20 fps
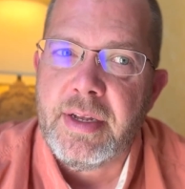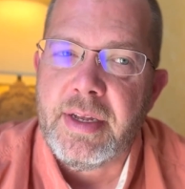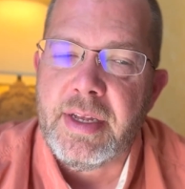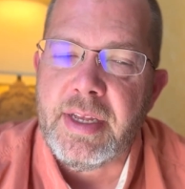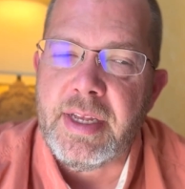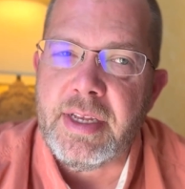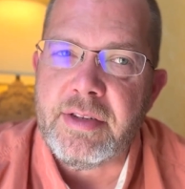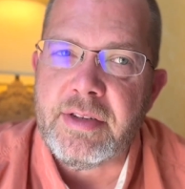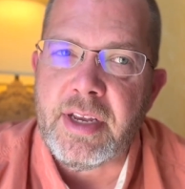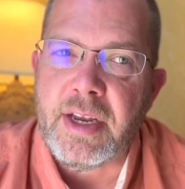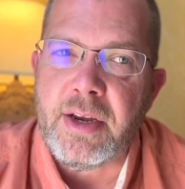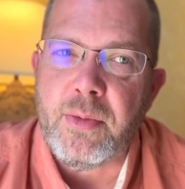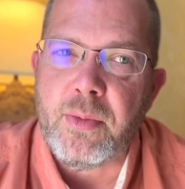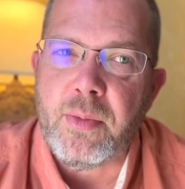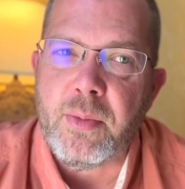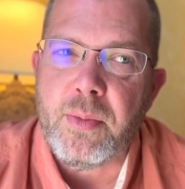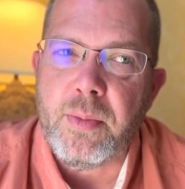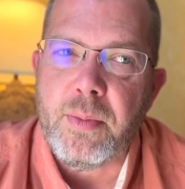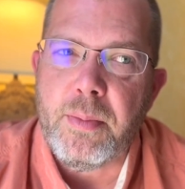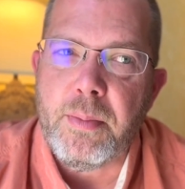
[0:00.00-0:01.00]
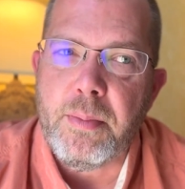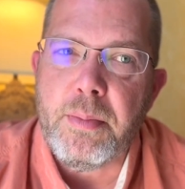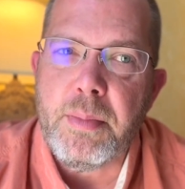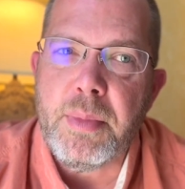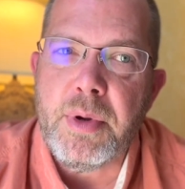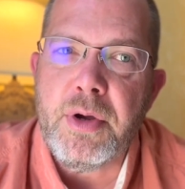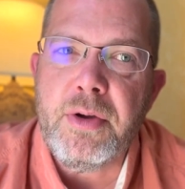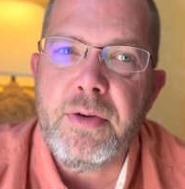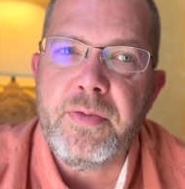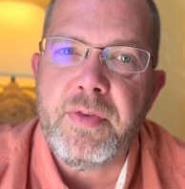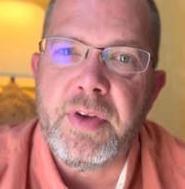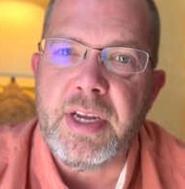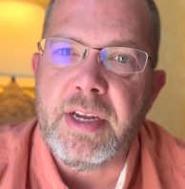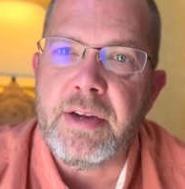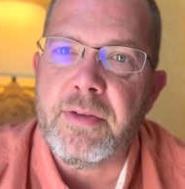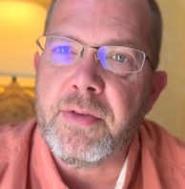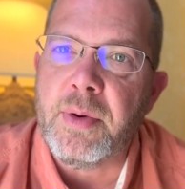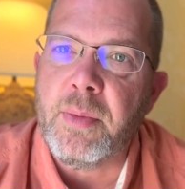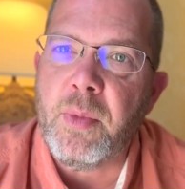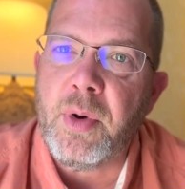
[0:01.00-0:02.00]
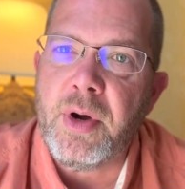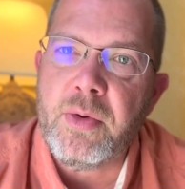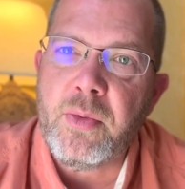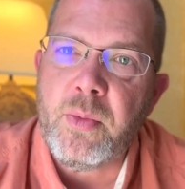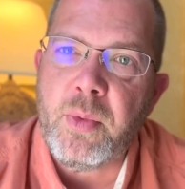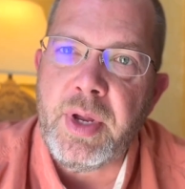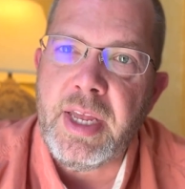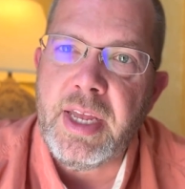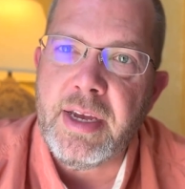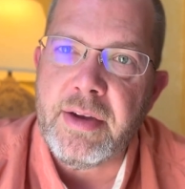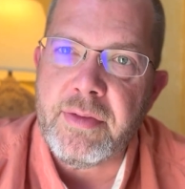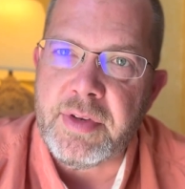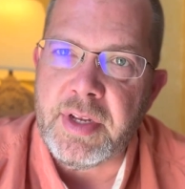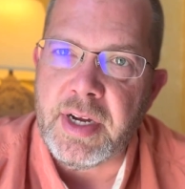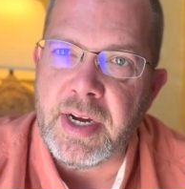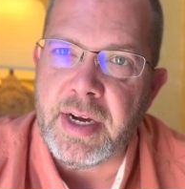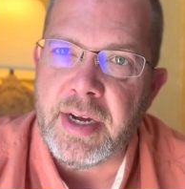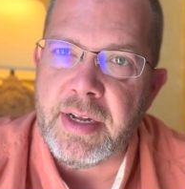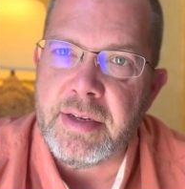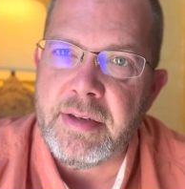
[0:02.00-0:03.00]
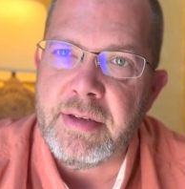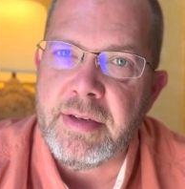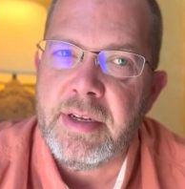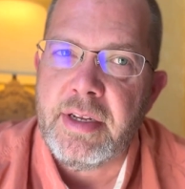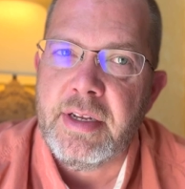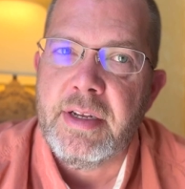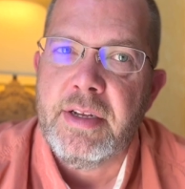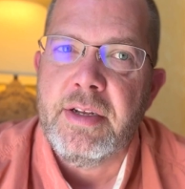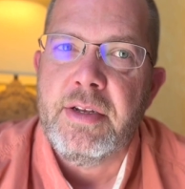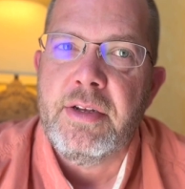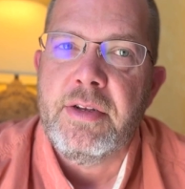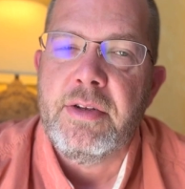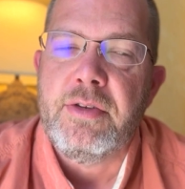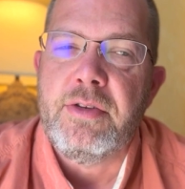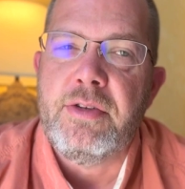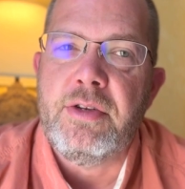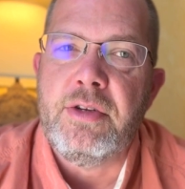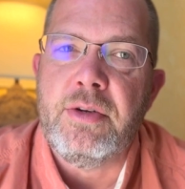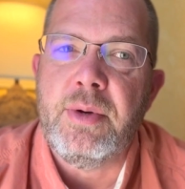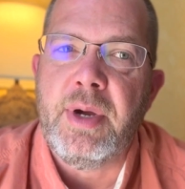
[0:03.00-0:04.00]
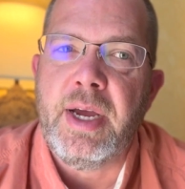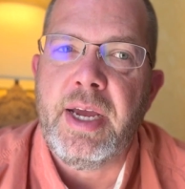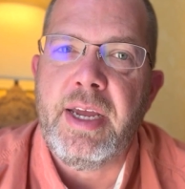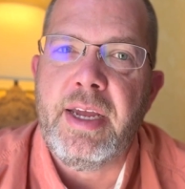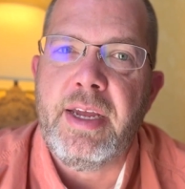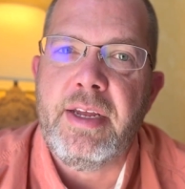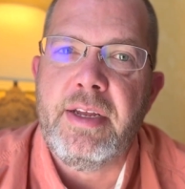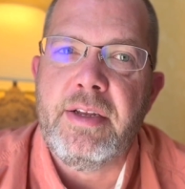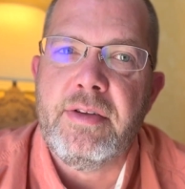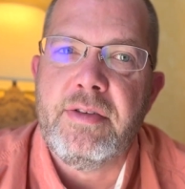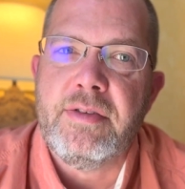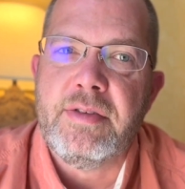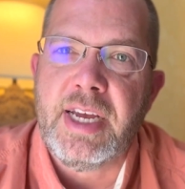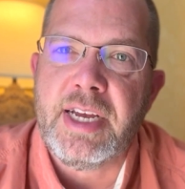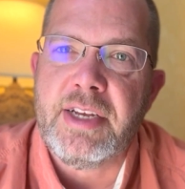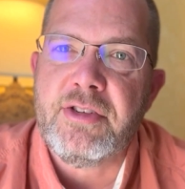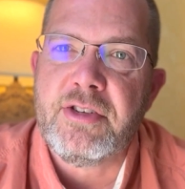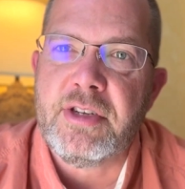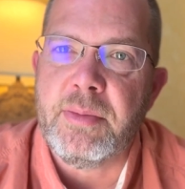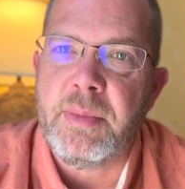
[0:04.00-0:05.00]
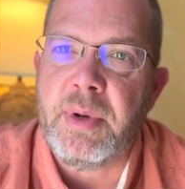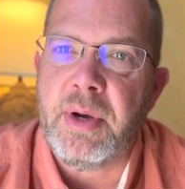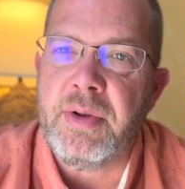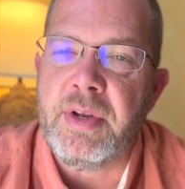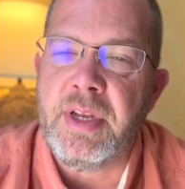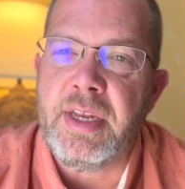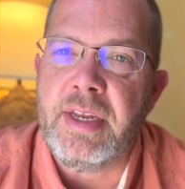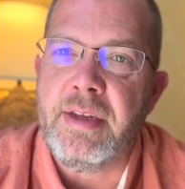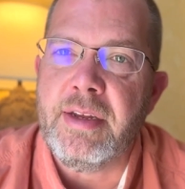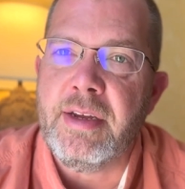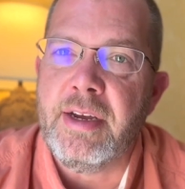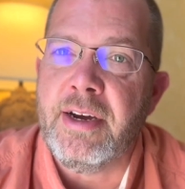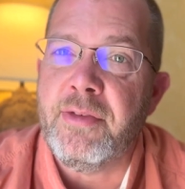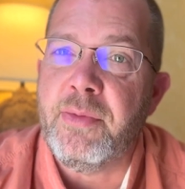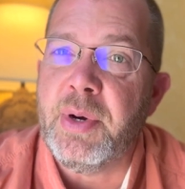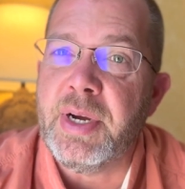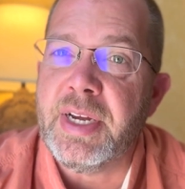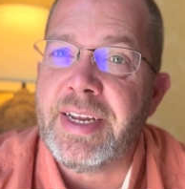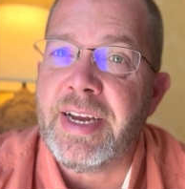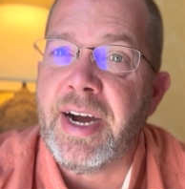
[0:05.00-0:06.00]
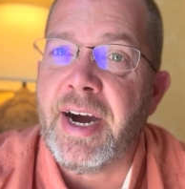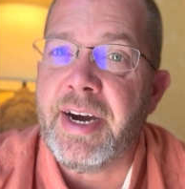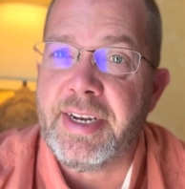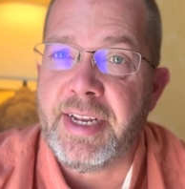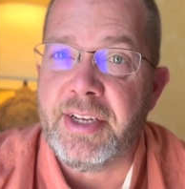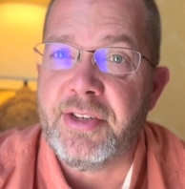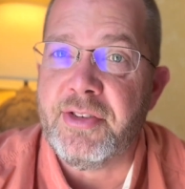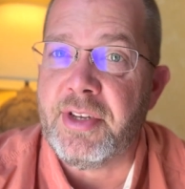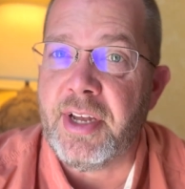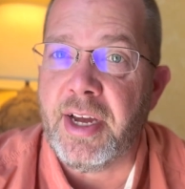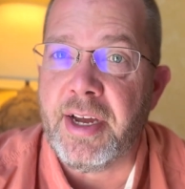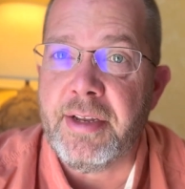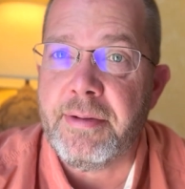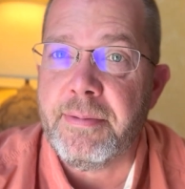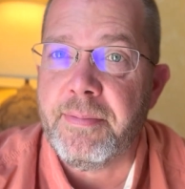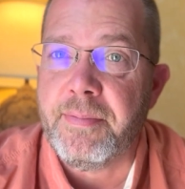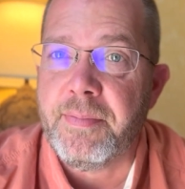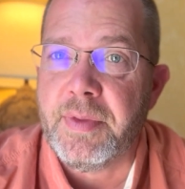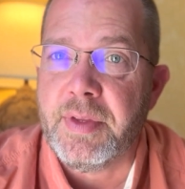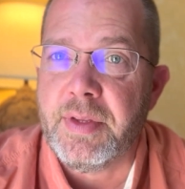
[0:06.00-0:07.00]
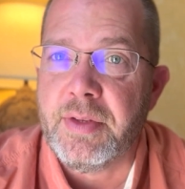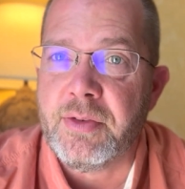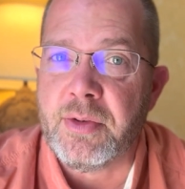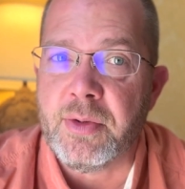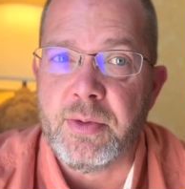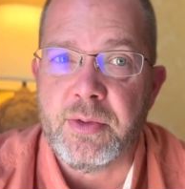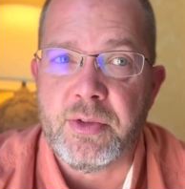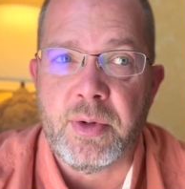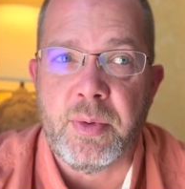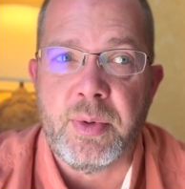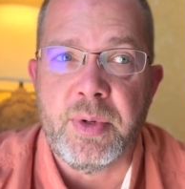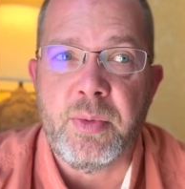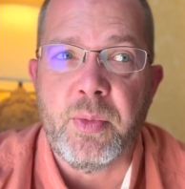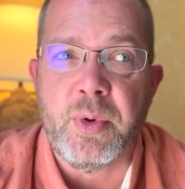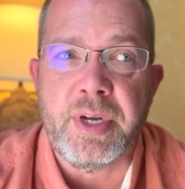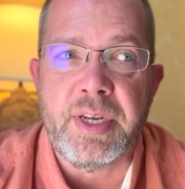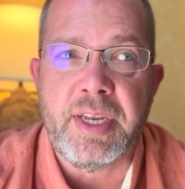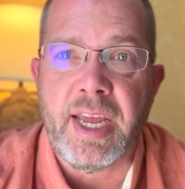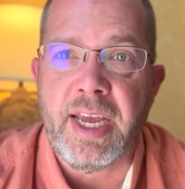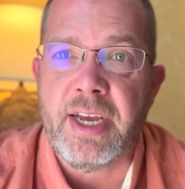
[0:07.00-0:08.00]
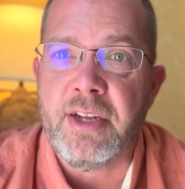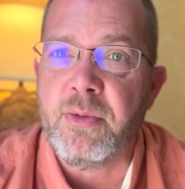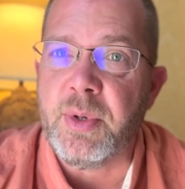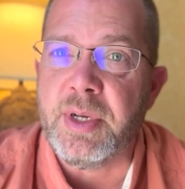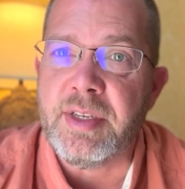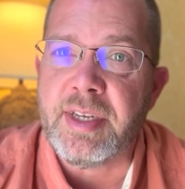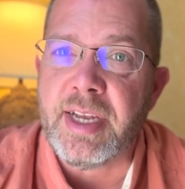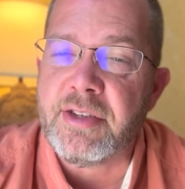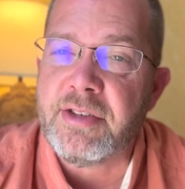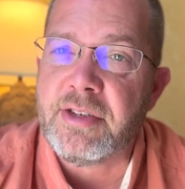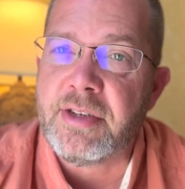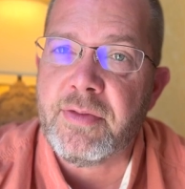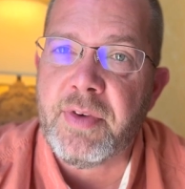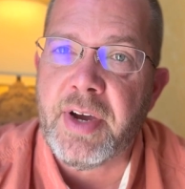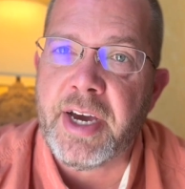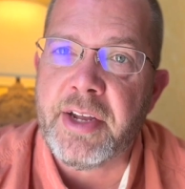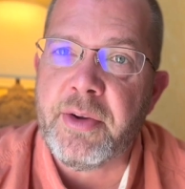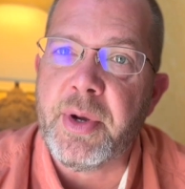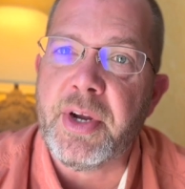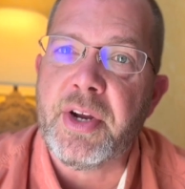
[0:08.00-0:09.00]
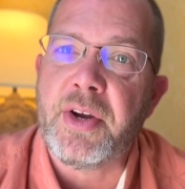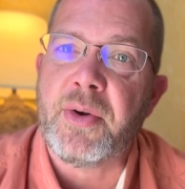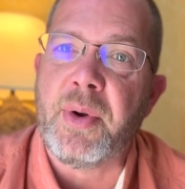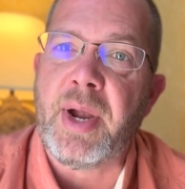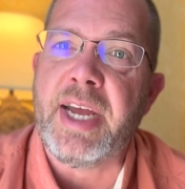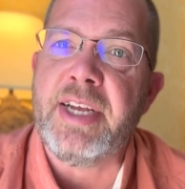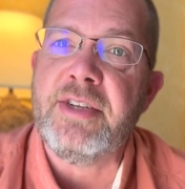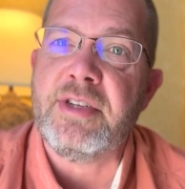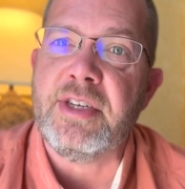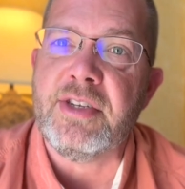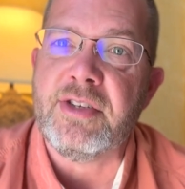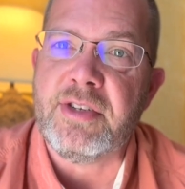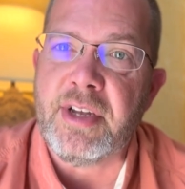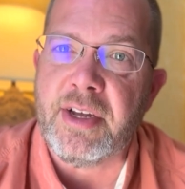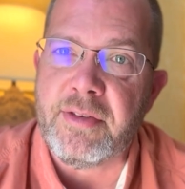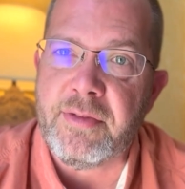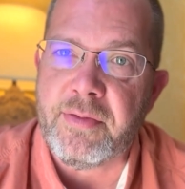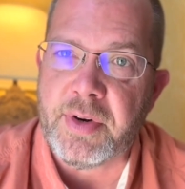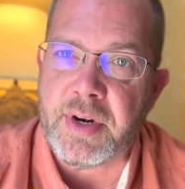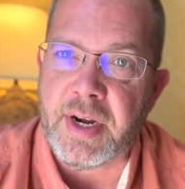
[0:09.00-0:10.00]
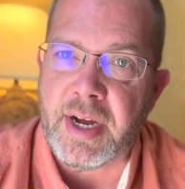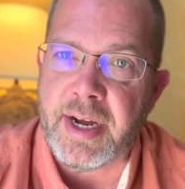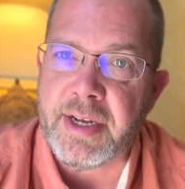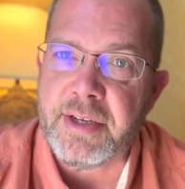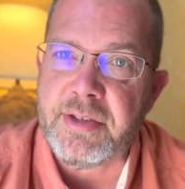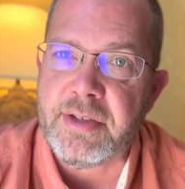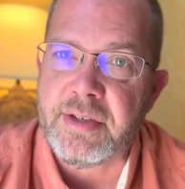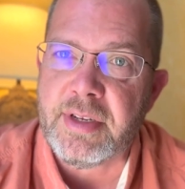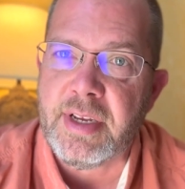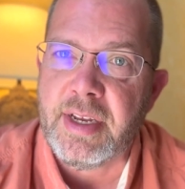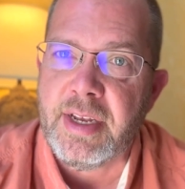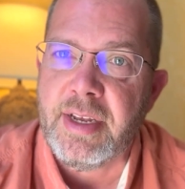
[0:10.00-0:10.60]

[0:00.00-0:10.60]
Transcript: is a moving from what we have done to a testimony of what God has done. So in one hand, we testify to what Christ has done for us